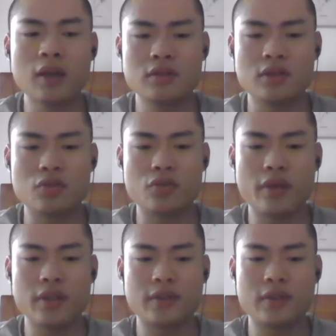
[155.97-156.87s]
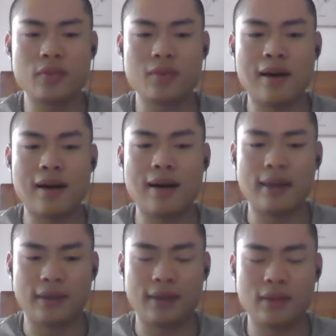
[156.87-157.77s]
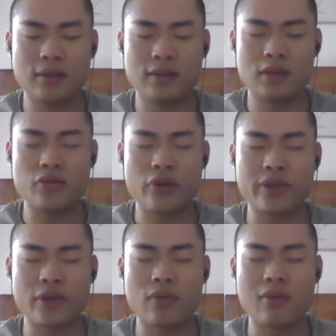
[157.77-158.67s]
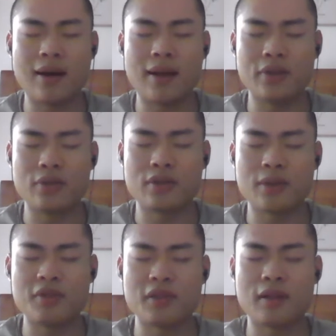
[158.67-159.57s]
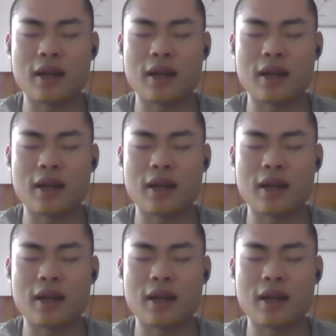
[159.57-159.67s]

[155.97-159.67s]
The reason why use something like